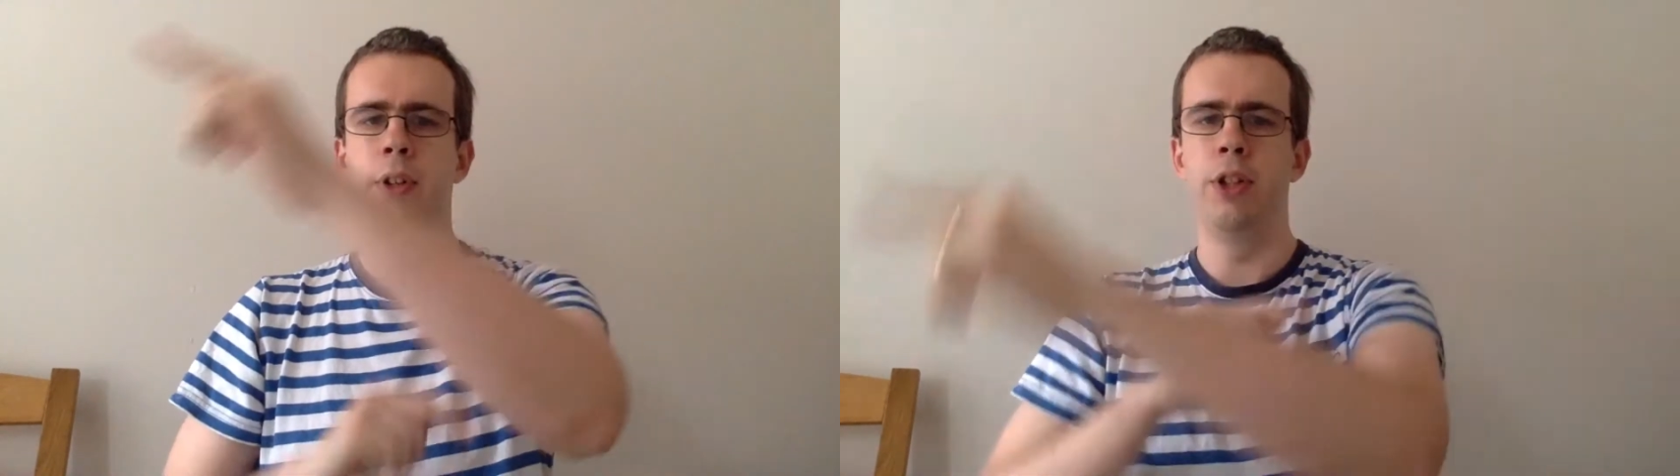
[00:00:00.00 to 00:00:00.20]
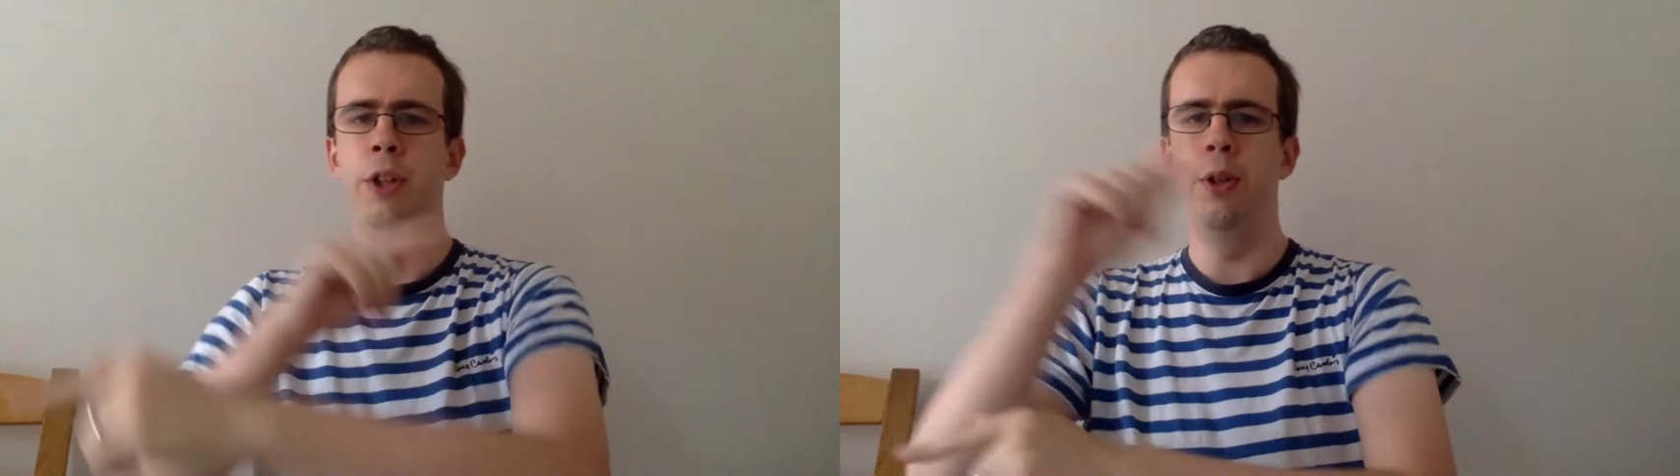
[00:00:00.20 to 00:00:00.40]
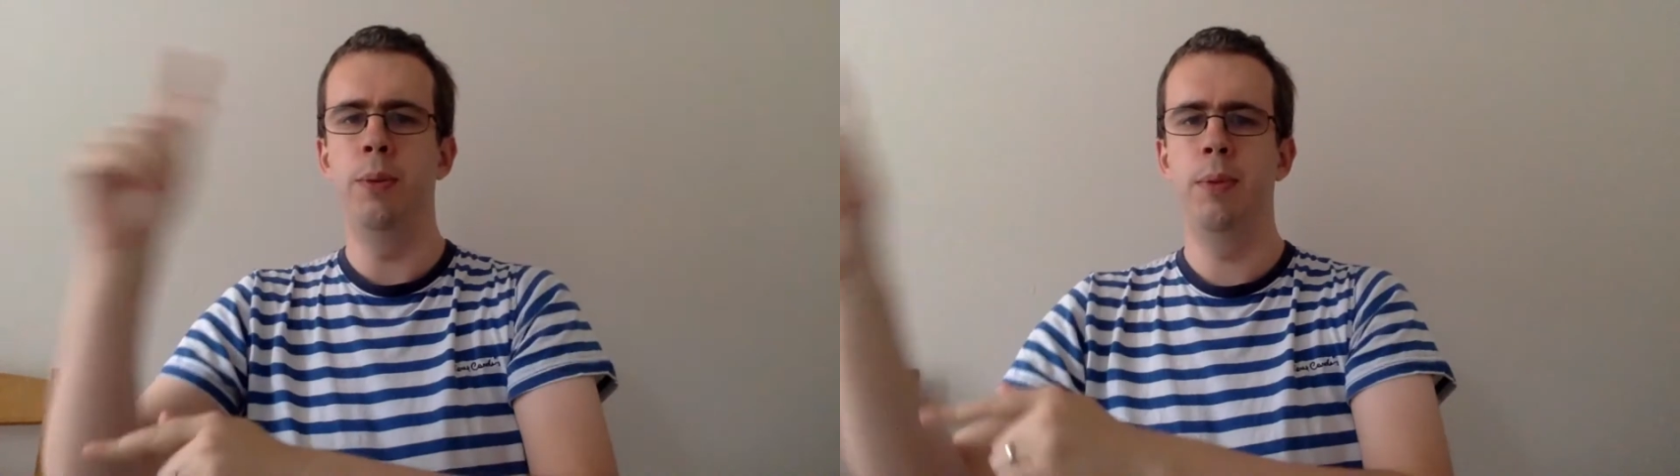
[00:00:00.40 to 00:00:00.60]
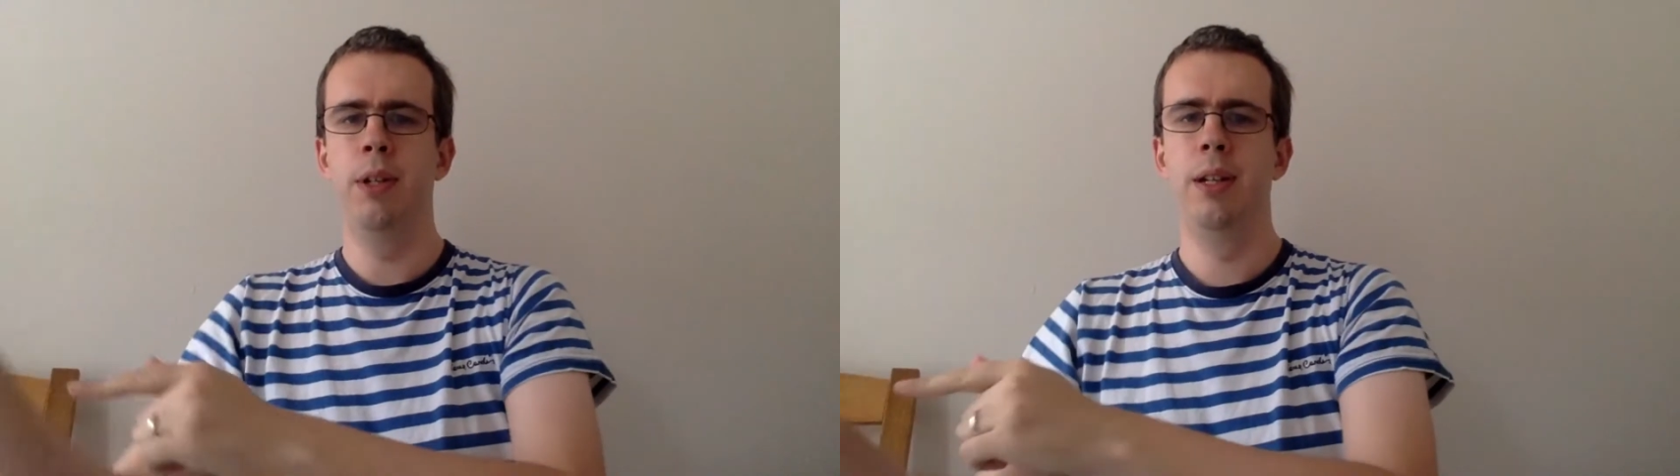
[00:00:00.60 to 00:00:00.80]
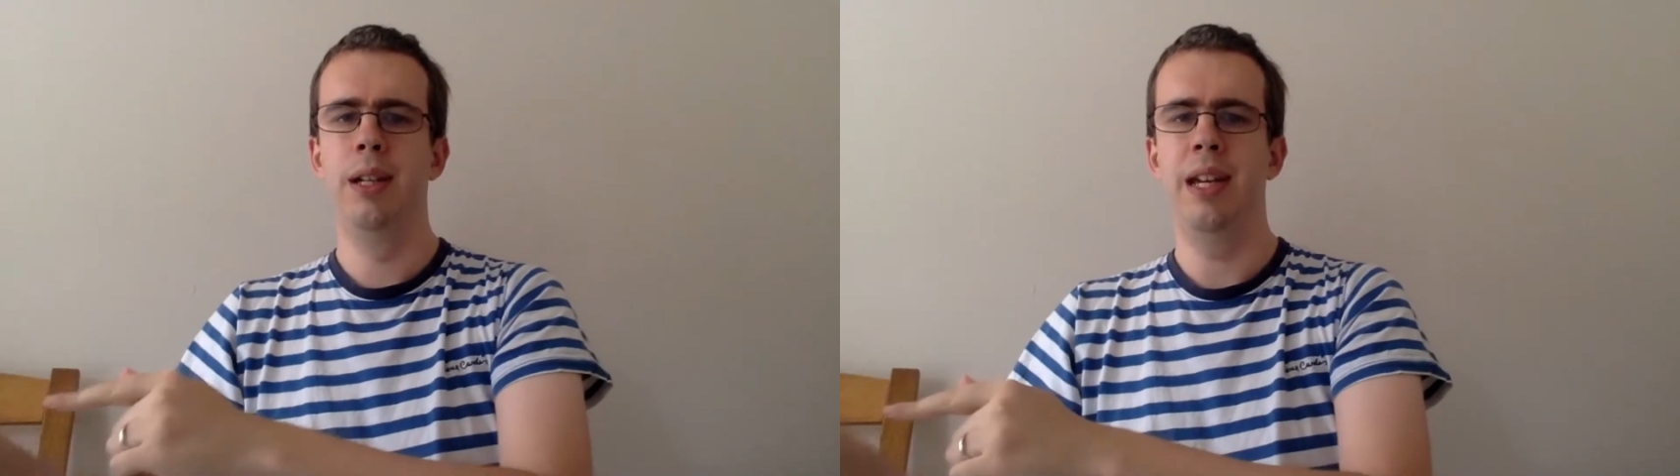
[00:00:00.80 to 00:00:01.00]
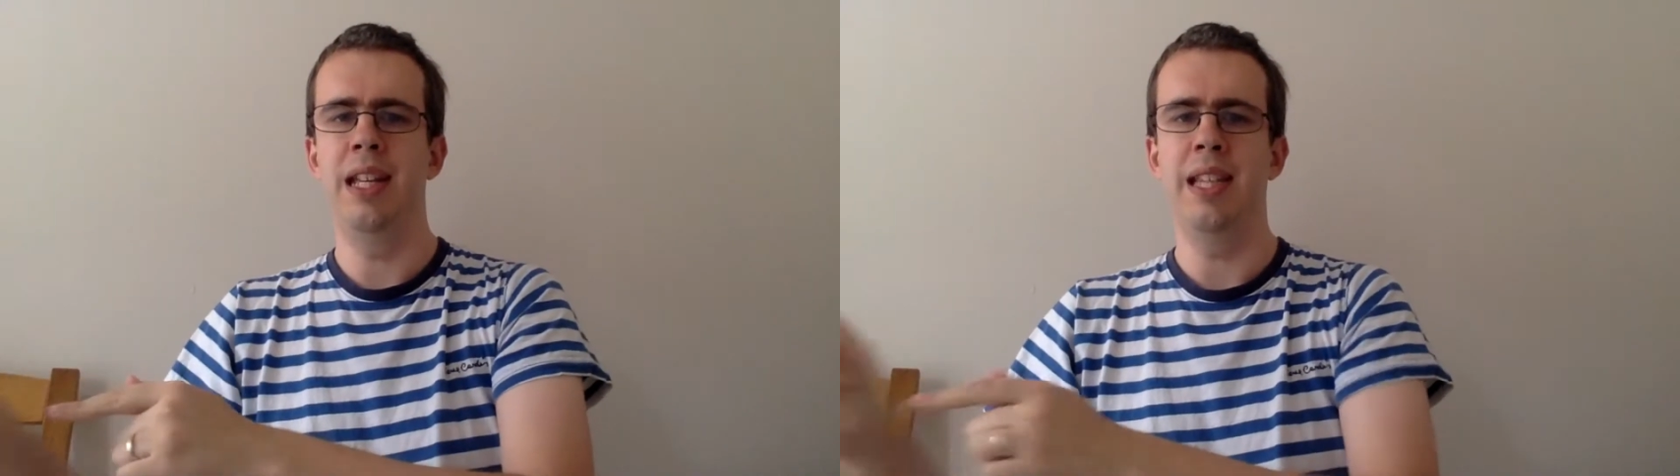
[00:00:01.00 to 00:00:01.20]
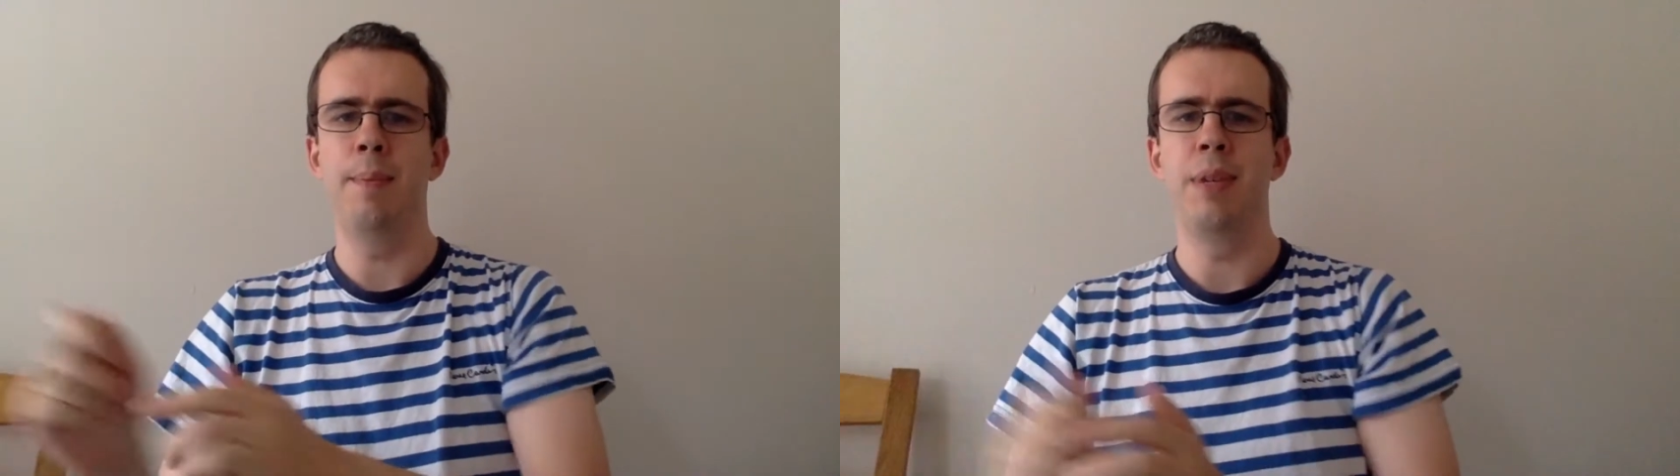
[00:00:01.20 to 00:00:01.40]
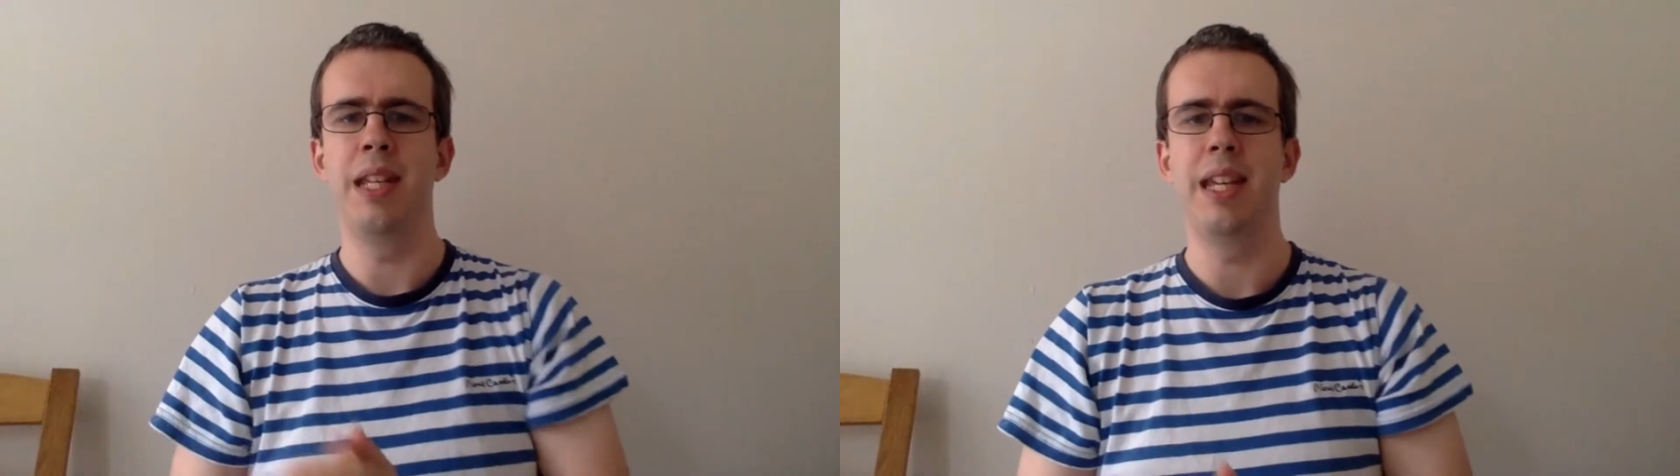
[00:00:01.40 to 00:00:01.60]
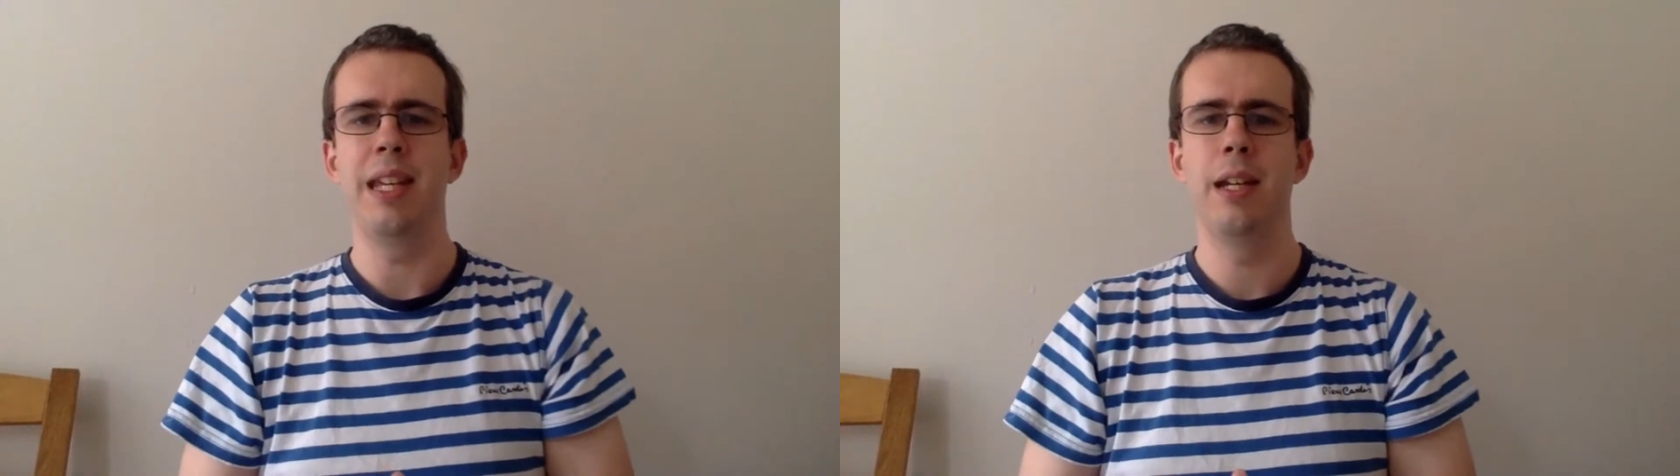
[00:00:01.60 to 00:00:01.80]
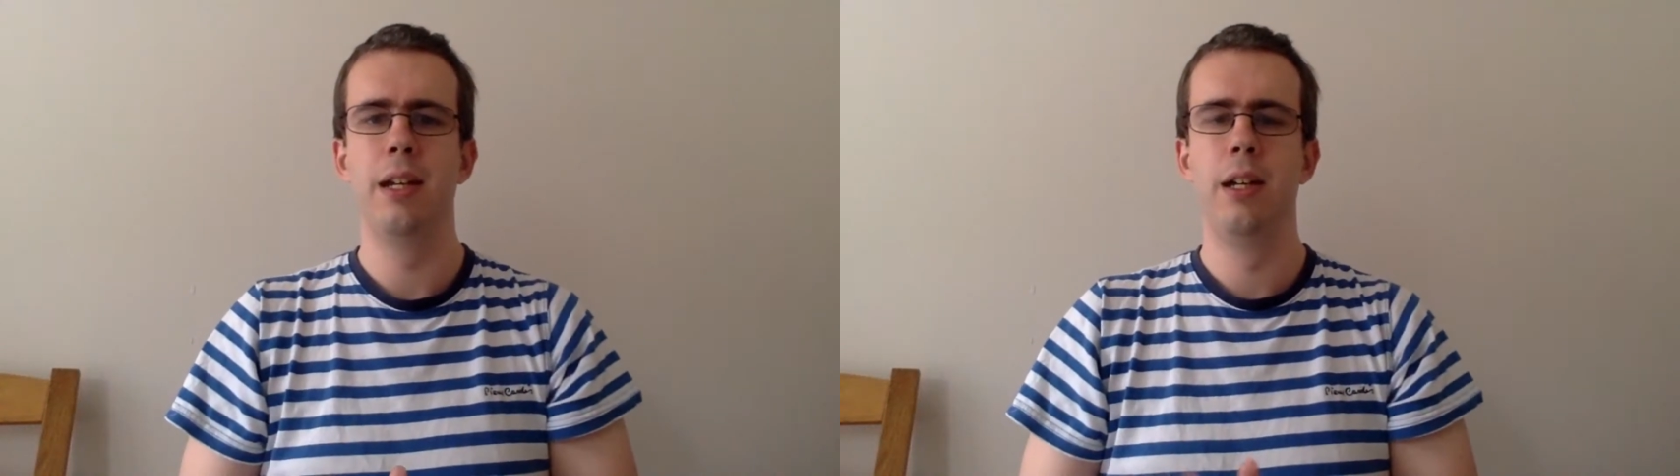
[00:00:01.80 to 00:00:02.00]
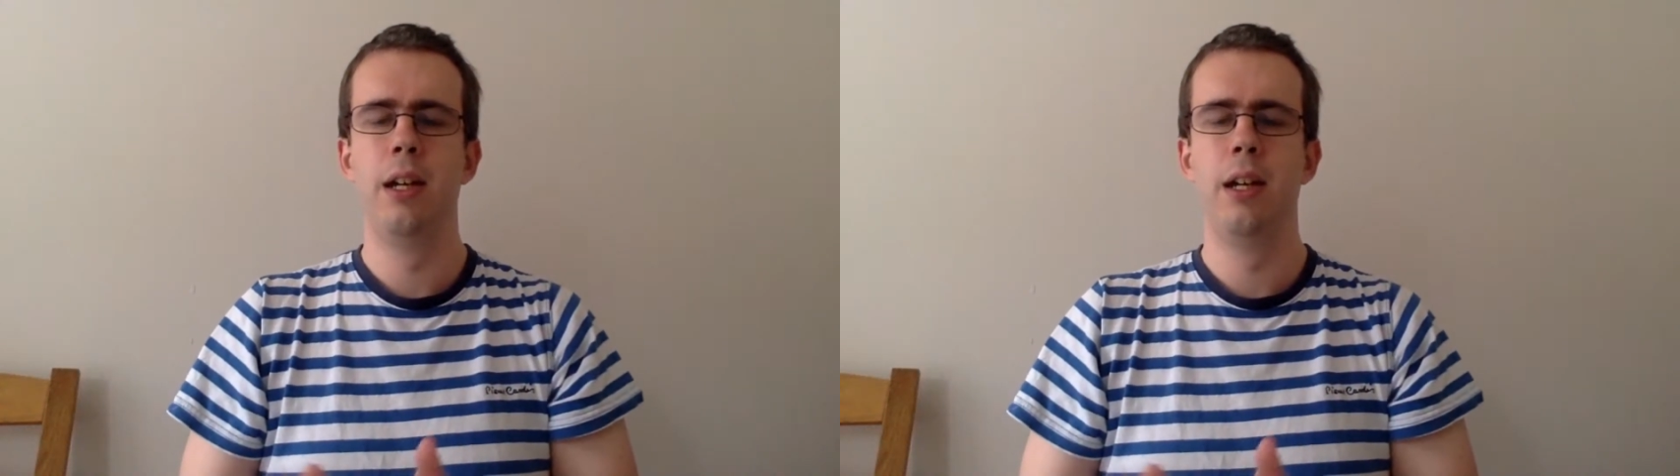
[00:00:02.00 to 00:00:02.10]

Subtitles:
tomb is empty.